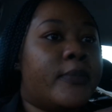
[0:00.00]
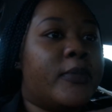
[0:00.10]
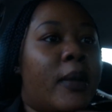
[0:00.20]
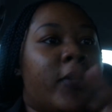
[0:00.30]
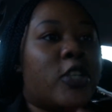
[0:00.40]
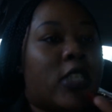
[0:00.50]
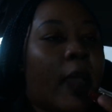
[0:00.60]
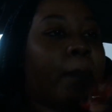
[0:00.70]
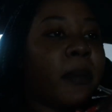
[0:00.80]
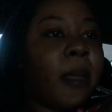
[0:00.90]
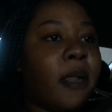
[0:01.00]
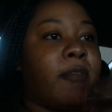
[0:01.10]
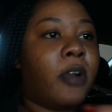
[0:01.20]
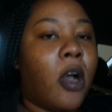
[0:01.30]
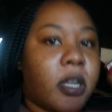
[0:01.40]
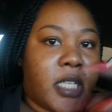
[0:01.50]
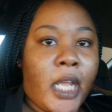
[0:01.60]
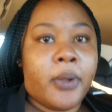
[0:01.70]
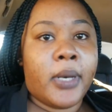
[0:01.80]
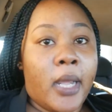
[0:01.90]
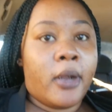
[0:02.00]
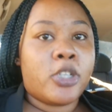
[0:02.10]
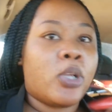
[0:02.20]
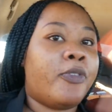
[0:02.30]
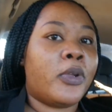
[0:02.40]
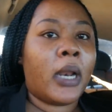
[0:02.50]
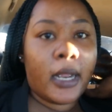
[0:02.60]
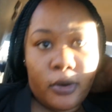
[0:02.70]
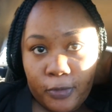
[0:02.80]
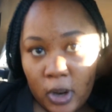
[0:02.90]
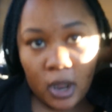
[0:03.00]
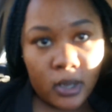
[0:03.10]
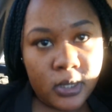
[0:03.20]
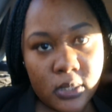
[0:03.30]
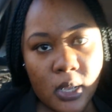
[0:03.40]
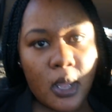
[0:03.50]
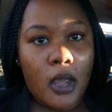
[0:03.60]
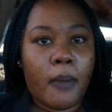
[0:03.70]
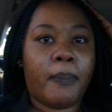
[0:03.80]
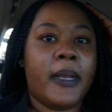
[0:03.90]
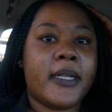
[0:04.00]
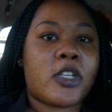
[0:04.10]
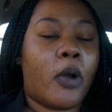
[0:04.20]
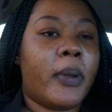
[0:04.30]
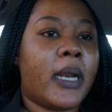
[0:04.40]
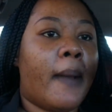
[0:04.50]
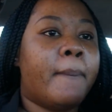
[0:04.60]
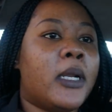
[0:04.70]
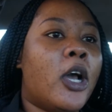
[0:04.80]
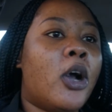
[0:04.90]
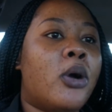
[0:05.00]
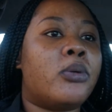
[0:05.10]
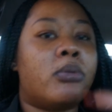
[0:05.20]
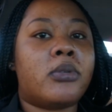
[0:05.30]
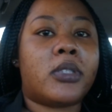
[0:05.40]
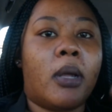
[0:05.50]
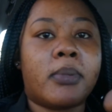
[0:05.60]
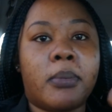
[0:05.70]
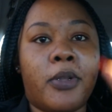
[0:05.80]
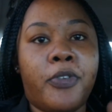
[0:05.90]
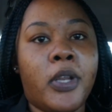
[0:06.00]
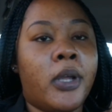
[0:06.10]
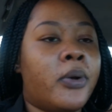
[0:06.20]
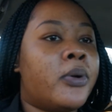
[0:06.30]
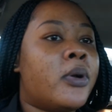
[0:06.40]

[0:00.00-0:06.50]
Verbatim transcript: Let me just implement vlogs here and there. So if you like the vlogs, please comment down below, thumbs up the video,